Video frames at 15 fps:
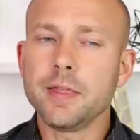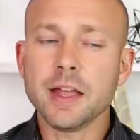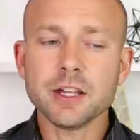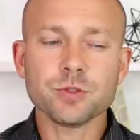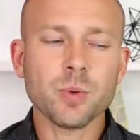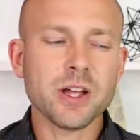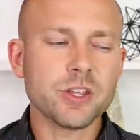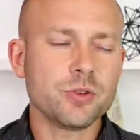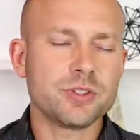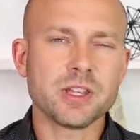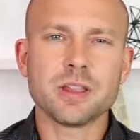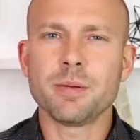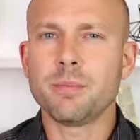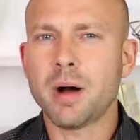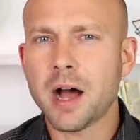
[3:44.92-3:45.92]
And that's why
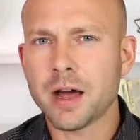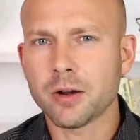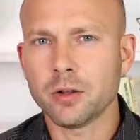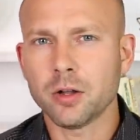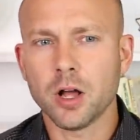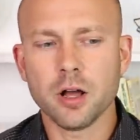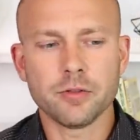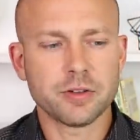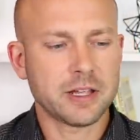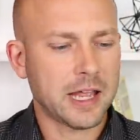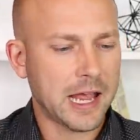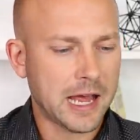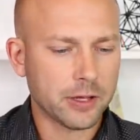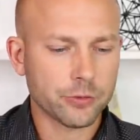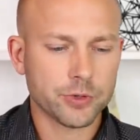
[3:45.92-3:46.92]
using the model of
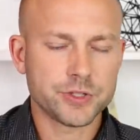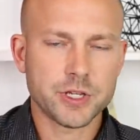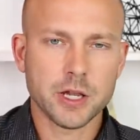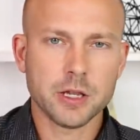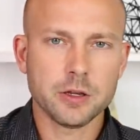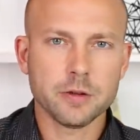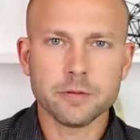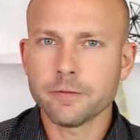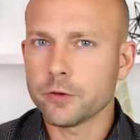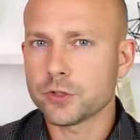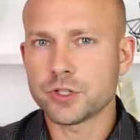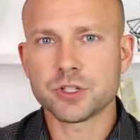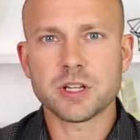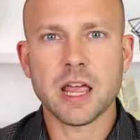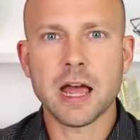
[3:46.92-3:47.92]
calories in
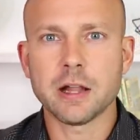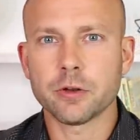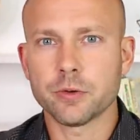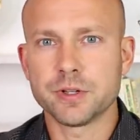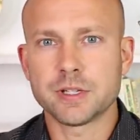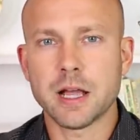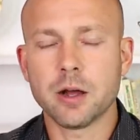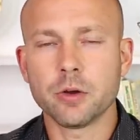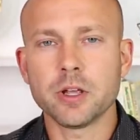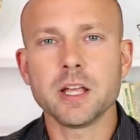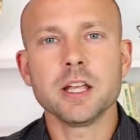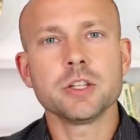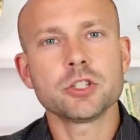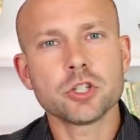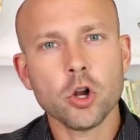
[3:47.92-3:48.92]
versus calories out
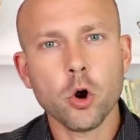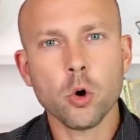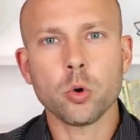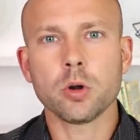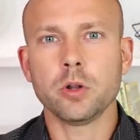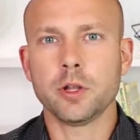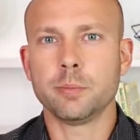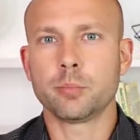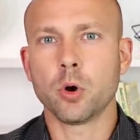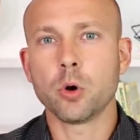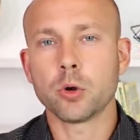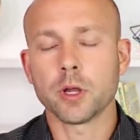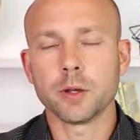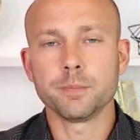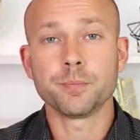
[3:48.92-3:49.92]
is totally
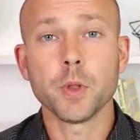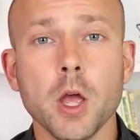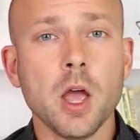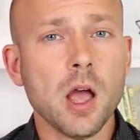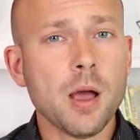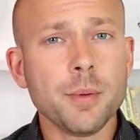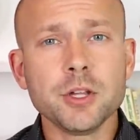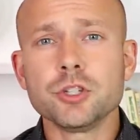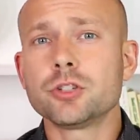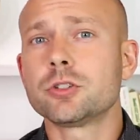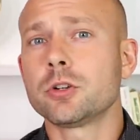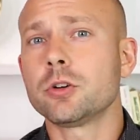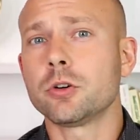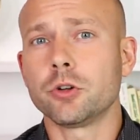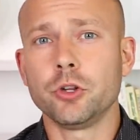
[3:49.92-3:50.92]
broken. I mean,
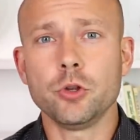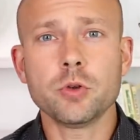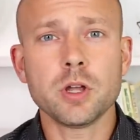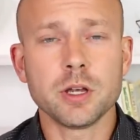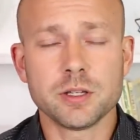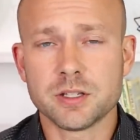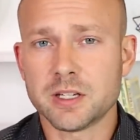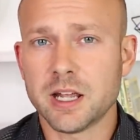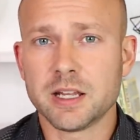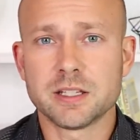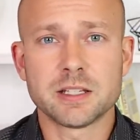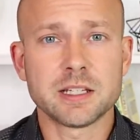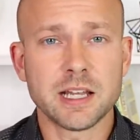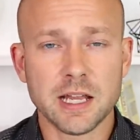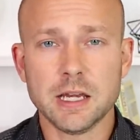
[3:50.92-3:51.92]
sure, you can stay
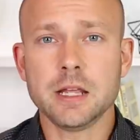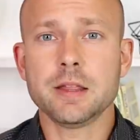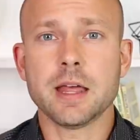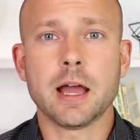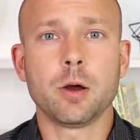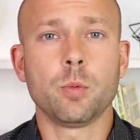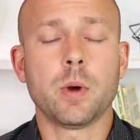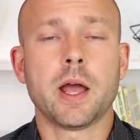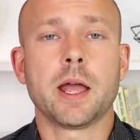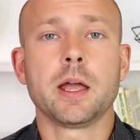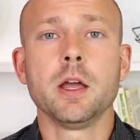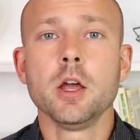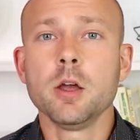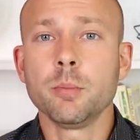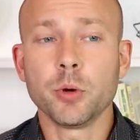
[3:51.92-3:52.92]
skinny that
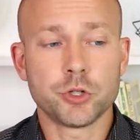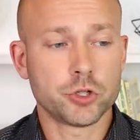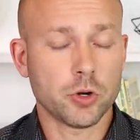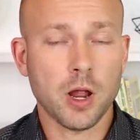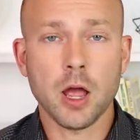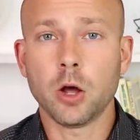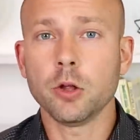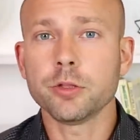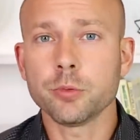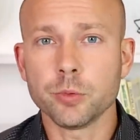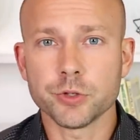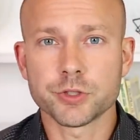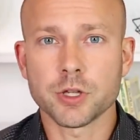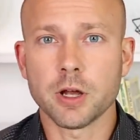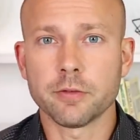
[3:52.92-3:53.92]
way, but your health
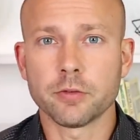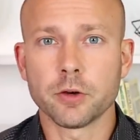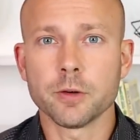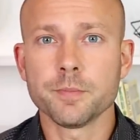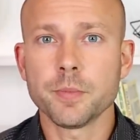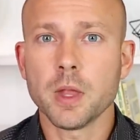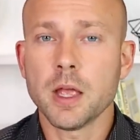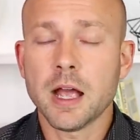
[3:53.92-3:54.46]
will suffer.